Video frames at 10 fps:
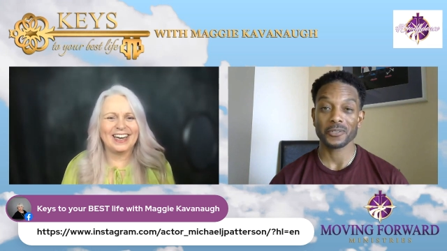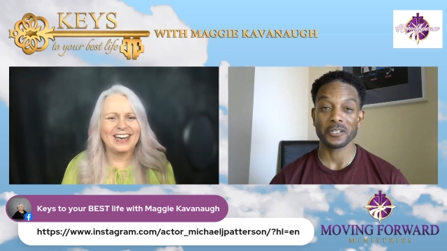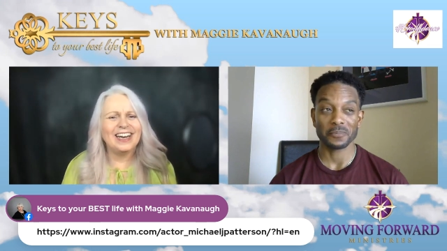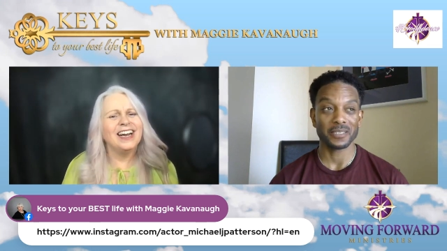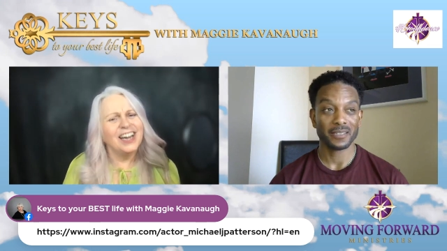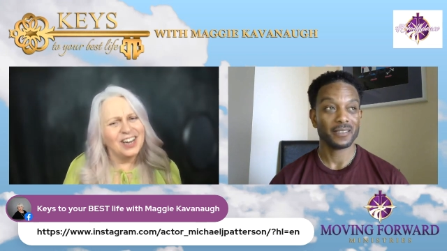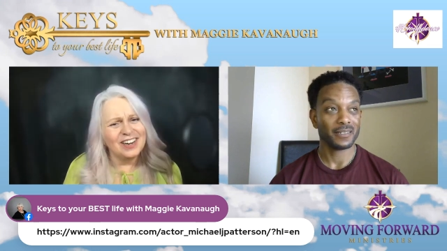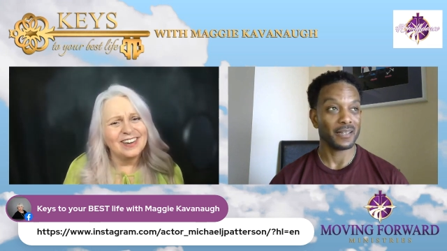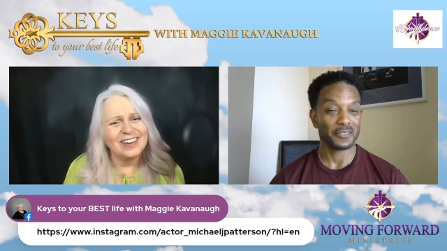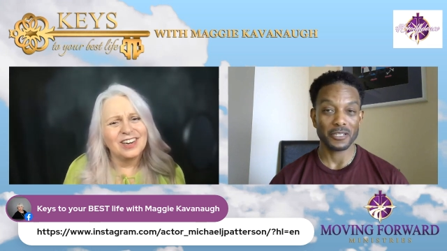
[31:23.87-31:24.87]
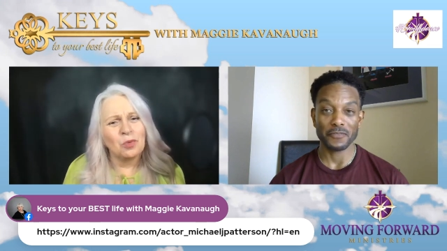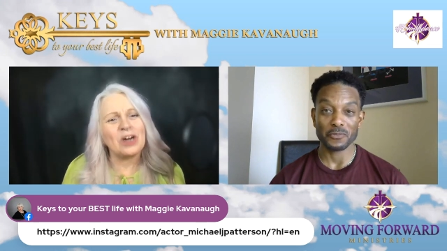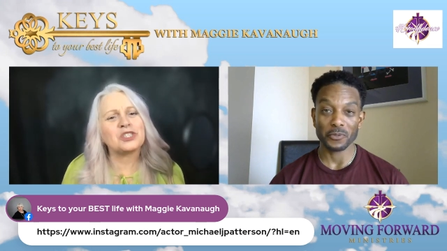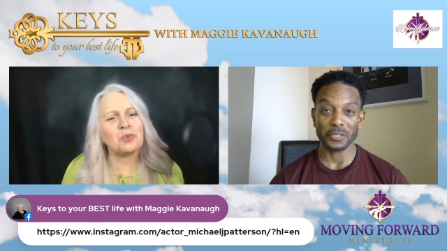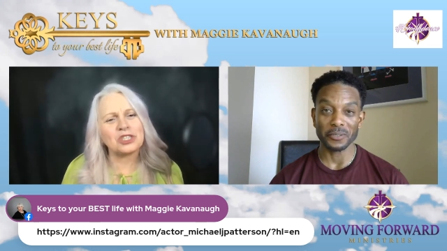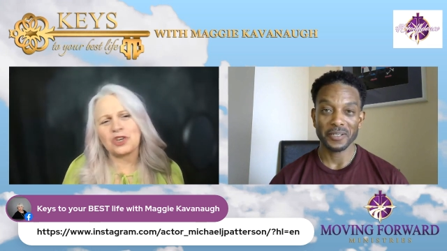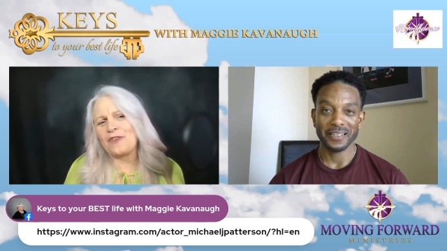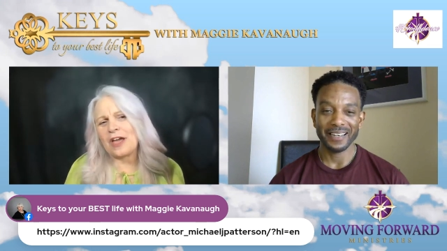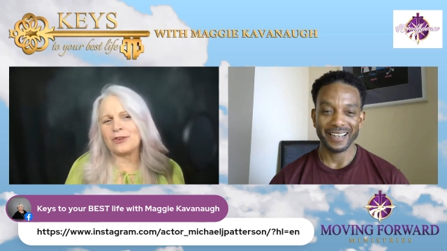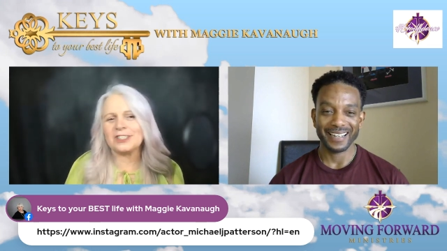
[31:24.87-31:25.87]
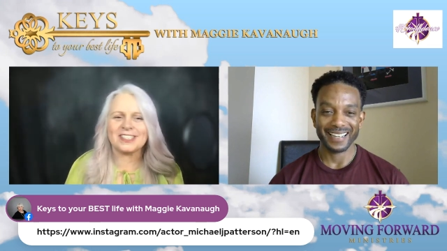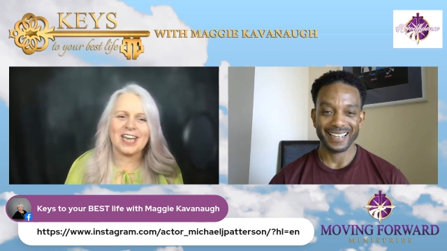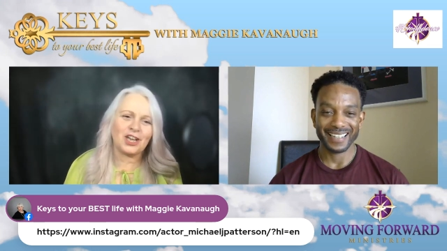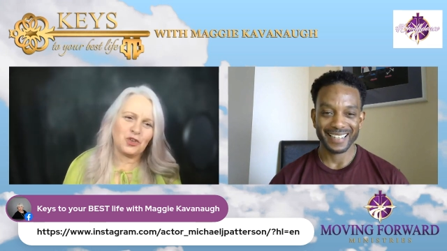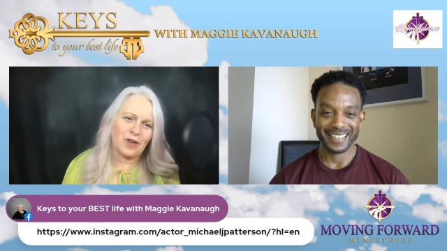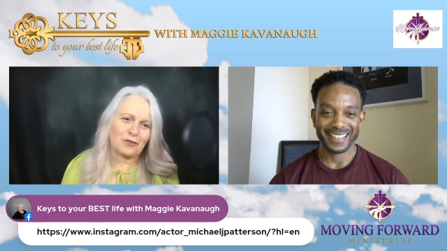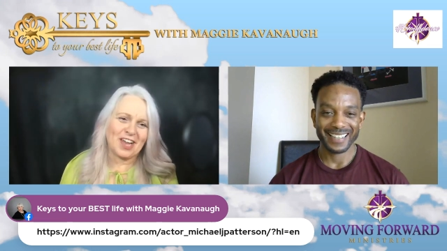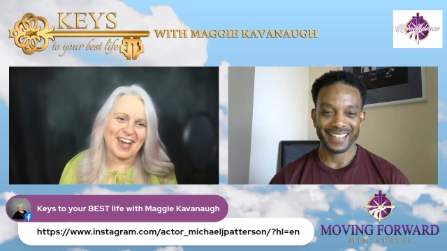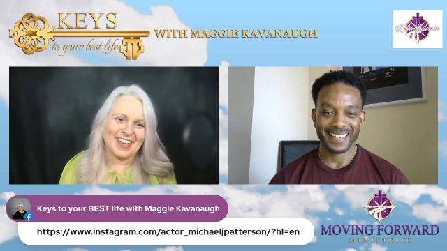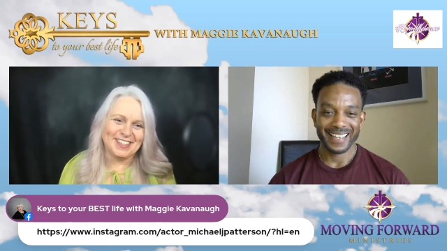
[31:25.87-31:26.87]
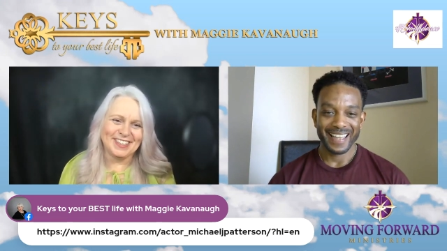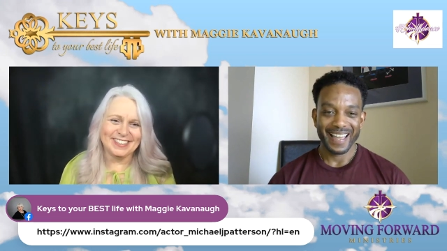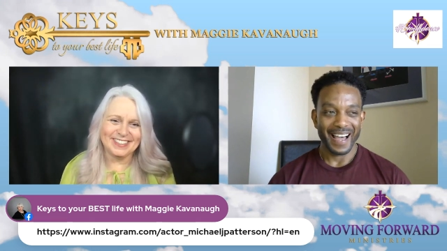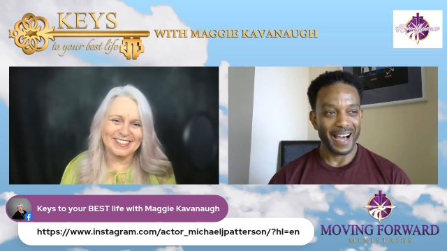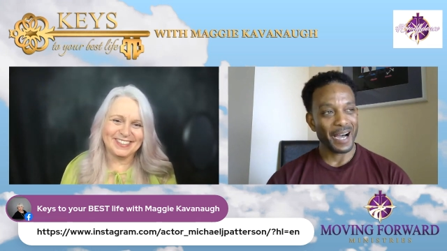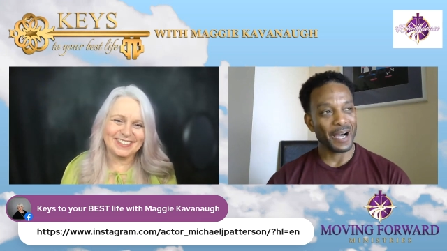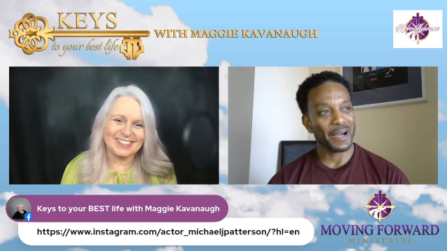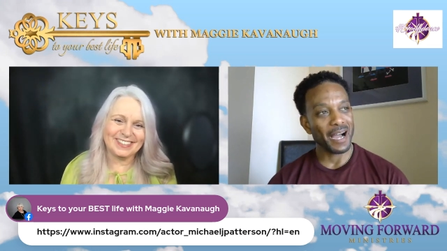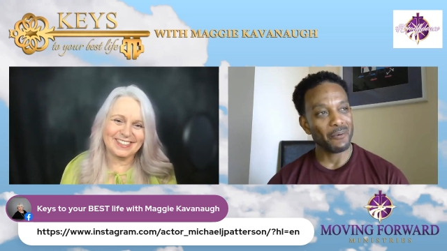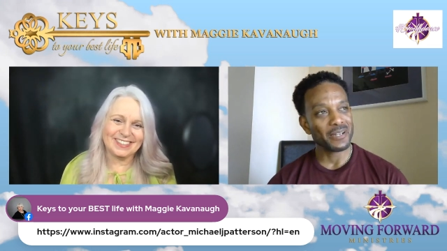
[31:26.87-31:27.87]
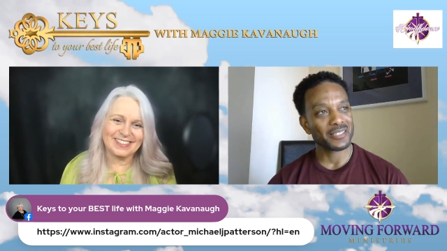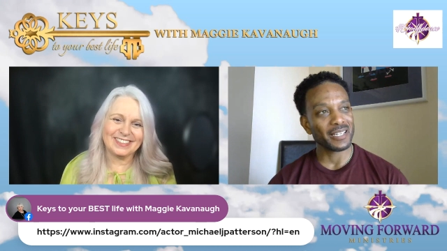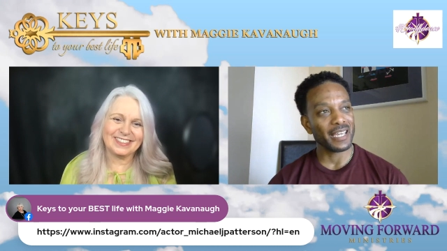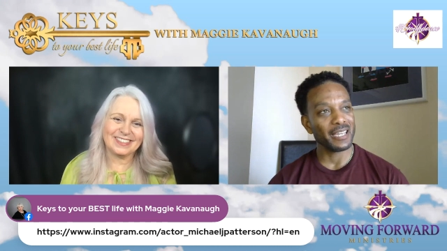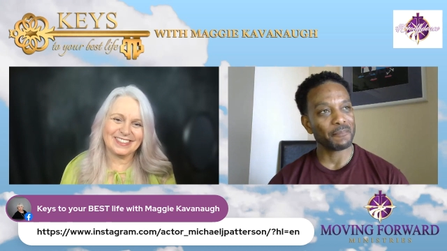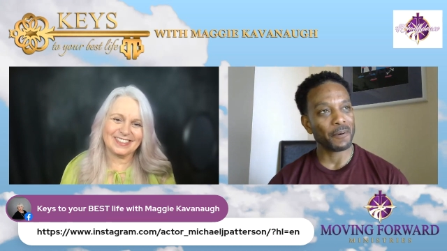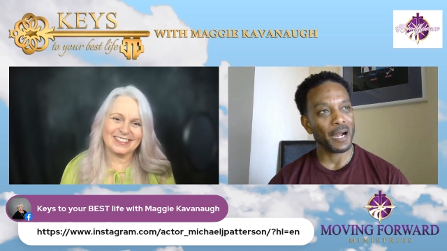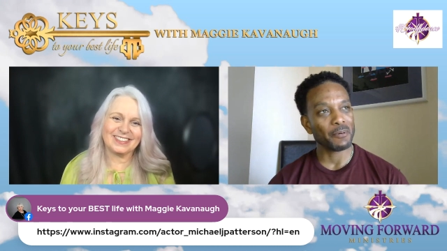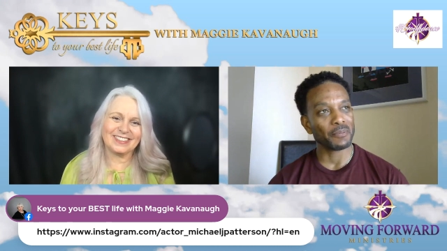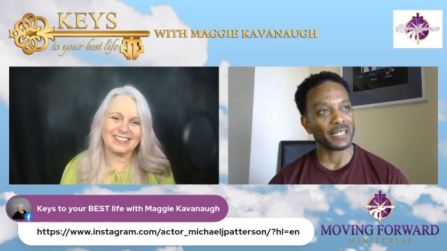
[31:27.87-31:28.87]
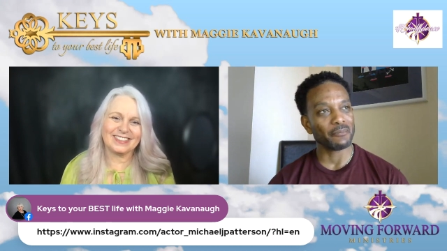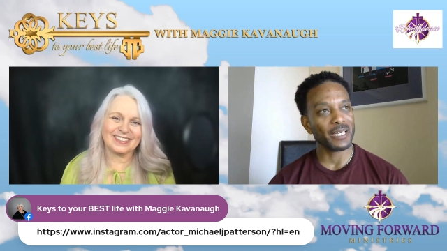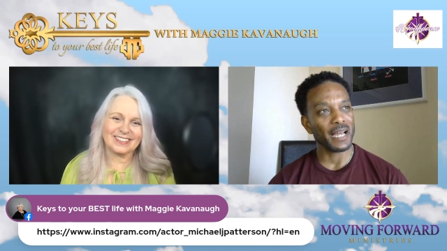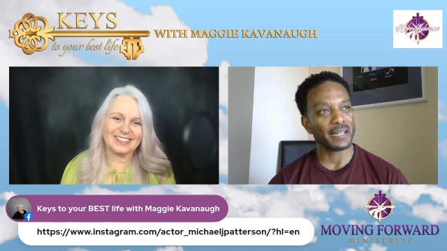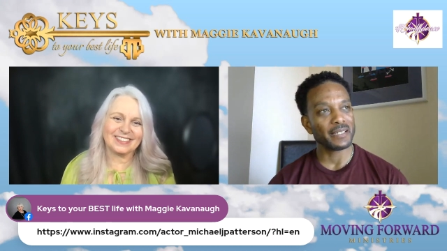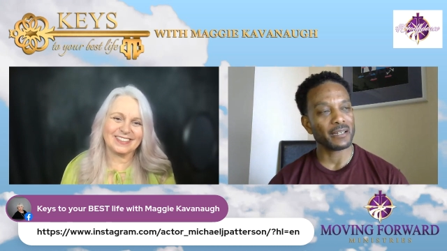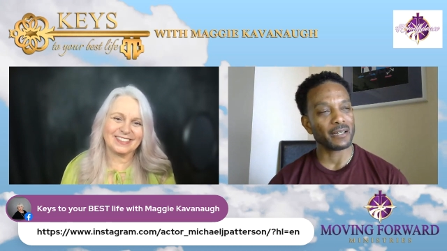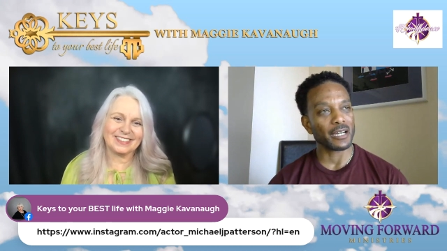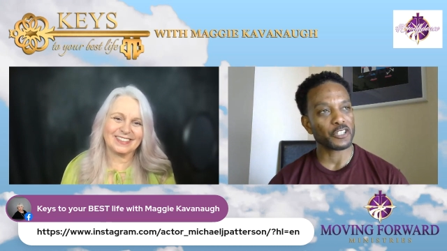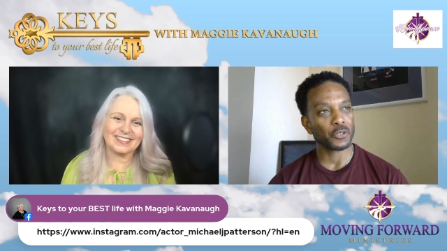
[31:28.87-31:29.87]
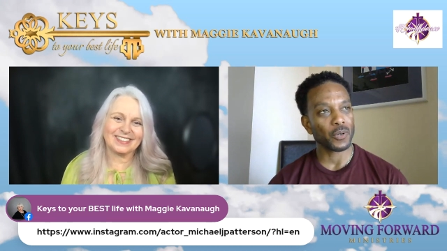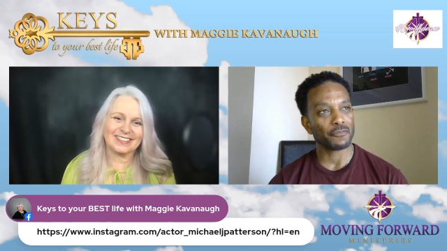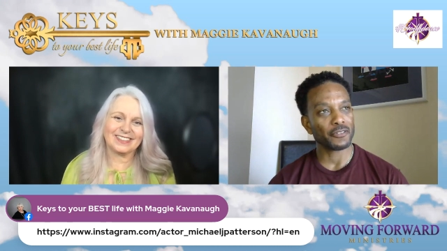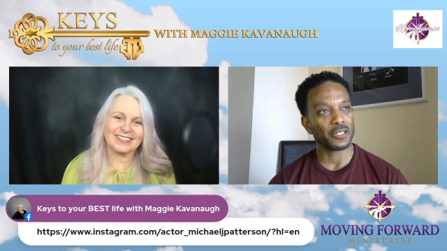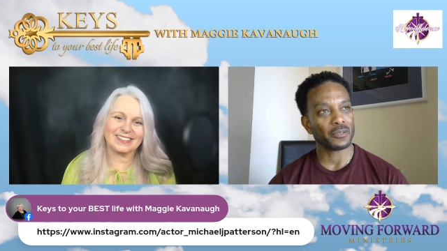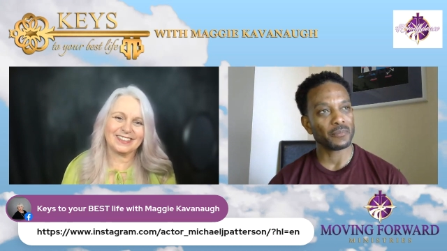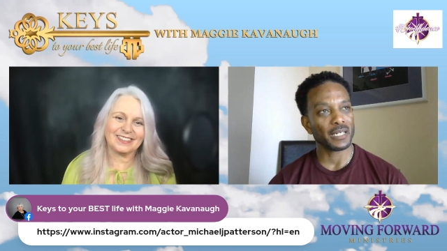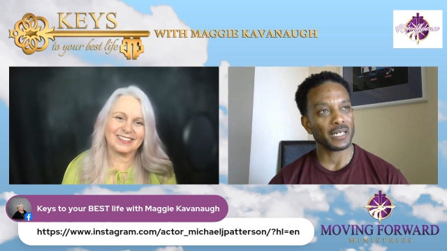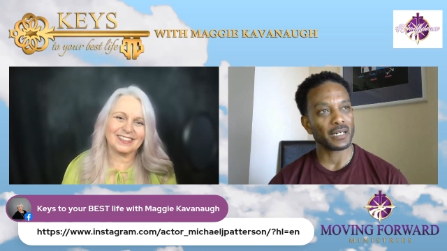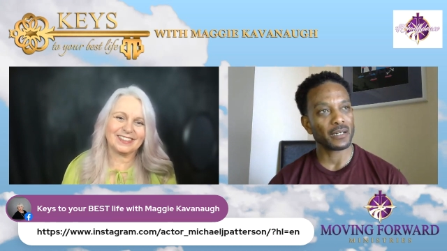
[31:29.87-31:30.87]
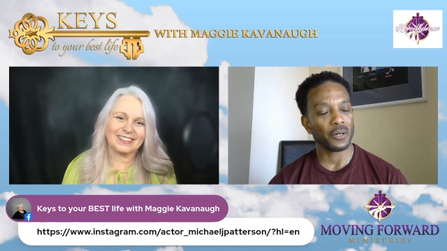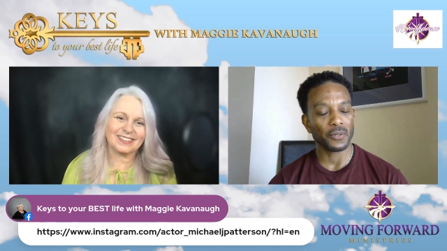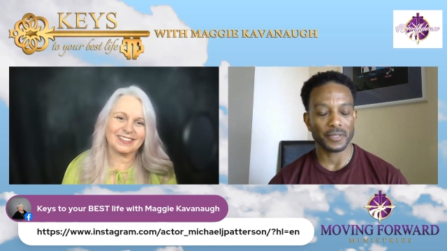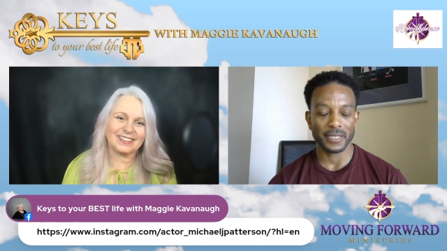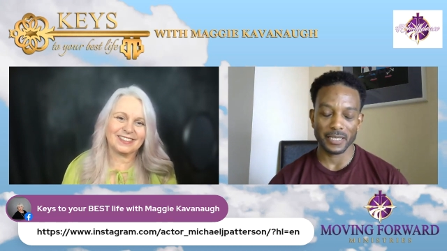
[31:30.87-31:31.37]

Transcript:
Speaker 1: Trust me, that stuff. What, what's
Speaker 2: your favorite stunt you've ever done?
Speaker 1: Uh, I would say probably we. I did a, a short film uh, called